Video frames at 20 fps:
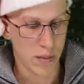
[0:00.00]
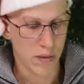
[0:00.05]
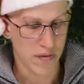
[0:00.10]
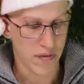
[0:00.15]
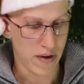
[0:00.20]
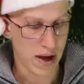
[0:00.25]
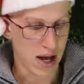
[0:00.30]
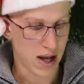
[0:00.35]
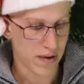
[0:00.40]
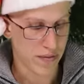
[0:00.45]

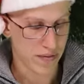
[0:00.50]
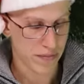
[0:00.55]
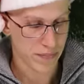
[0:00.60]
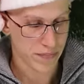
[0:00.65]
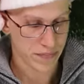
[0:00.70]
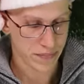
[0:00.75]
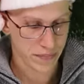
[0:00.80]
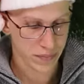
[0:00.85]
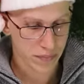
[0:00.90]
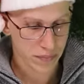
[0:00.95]
Number five,
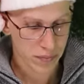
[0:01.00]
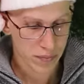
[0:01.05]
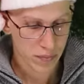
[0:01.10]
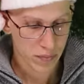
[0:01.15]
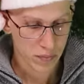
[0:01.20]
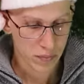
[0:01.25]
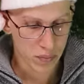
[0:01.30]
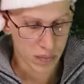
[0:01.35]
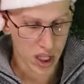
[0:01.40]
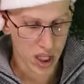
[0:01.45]

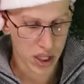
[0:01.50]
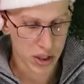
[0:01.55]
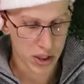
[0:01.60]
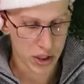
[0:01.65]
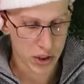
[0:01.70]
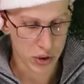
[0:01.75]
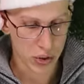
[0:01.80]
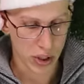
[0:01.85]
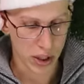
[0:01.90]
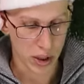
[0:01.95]

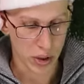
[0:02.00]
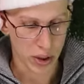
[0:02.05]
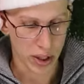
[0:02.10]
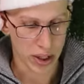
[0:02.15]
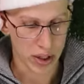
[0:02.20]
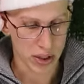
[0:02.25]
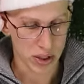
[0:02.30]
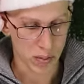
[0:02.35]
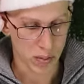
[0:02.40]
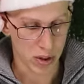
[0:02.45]
the trailer
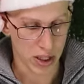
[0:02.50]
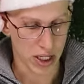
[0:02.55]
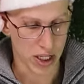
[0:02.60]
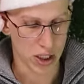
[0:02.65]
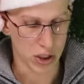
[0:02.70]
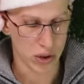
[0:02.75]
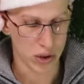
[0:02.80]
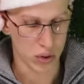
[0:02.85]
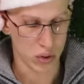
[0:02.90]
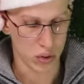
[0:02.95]
air
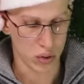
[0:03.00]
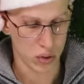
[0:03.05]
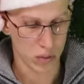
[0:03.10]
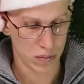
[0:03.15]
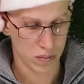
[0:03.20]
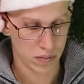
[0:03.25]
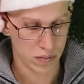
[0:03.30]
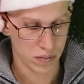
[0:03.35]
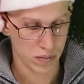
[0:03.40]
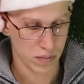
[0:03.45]
supply
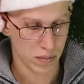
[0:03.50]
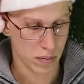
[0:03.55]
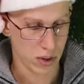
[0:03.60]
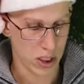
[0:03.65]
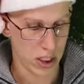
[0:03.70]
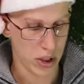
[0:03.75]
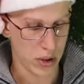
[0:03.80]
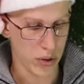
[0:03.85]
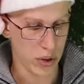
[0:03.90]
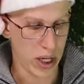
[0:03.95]
control,
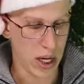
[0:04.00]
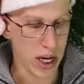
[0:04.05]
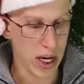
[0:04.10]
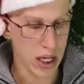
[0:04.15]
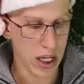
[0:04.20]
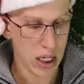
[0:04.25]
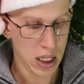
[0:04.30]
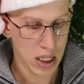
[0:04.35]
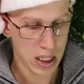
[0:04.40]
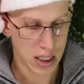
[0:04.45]
either
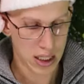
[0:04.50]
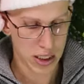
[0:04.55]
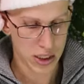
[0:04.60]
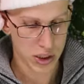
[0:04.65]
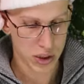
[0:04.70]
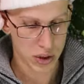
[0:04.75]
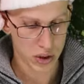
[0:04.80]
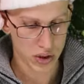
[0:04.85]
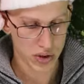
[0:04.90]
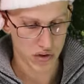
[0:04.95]
A,
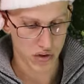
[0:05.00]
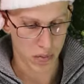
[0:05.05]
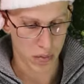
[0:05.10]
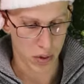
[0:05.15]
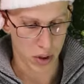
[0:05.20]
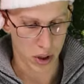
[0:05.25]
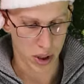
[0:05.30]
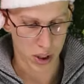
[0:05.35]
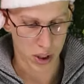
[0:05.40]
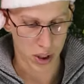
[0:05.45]
is used
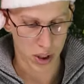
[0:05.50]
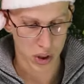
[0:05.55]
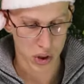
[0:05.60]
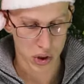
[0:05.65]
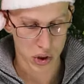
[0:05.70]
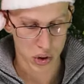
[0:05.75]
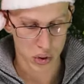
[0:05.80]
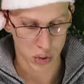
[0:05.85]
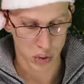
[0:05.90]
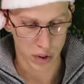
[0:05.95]
for
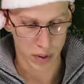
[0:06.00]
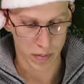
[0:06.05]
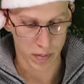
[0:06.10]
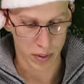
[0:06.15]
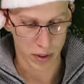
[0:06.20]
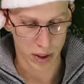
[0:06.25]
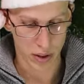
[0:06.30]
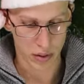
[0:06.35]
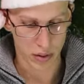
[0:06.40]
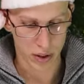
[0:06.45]
parking
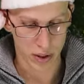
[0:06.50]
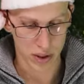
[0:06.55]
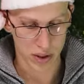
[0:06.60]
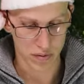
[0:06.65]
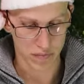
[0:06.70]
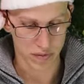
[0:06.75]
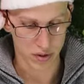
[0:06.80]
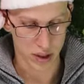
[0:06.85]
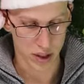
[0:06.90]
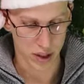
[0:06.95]
short
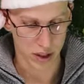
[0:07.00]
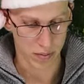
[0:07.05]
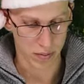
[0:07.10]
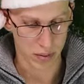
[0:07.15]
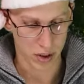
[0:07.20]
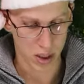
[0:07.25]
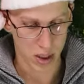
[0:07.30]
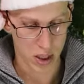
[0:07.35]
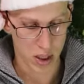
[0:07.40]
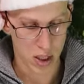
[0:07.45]
periods of
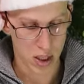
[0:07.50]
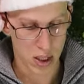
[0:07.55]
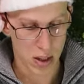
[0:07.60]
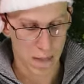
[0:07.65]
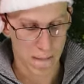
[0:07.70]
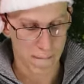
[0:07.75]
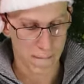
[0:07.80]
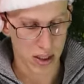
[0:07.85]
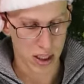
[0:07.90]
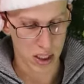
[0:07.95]
time,
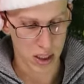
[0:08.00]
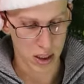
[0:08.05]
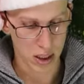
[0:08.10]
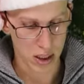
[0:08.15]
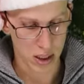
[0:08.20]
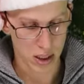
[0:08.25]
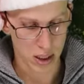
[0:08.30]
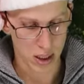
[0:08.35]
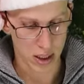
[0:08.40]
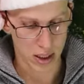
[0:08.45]

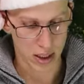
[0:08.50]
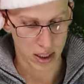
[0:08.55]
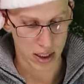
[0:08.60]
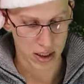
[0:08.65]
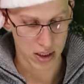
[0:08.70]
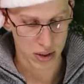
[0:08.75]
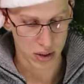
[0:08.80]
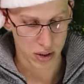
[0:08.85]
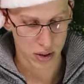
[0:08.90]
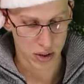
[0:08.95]
B,
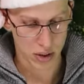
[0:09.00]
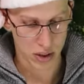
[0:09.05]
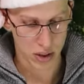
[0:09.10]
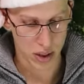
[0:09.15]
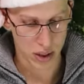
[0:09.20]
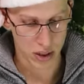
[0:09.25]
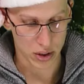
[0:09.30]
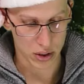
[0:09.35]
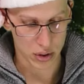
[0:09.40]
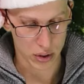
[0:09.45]
connects to
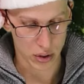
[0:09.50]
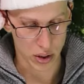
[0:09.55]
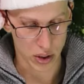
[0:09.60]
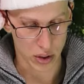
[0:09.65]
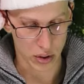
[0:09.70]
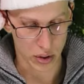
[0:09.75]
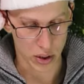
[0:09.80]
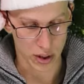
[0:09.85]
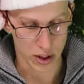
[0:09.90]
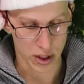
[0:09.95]
the
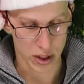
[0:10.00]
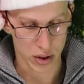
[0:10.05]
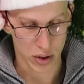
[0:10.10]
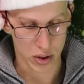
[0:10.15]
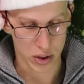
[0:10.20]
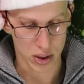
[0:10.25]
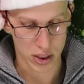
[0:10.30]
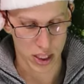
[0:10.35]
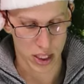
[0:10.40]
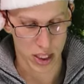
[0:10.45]
trailer
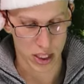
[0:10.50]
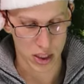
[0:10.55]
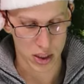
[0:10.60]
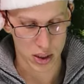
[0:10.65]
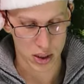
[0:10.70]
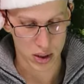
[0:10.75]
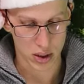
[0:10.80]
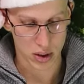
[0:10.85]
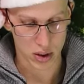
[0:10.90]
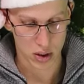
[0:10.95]
air
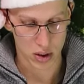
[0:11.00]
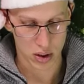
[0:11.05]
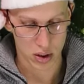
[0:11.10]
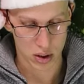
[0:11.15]
tanks,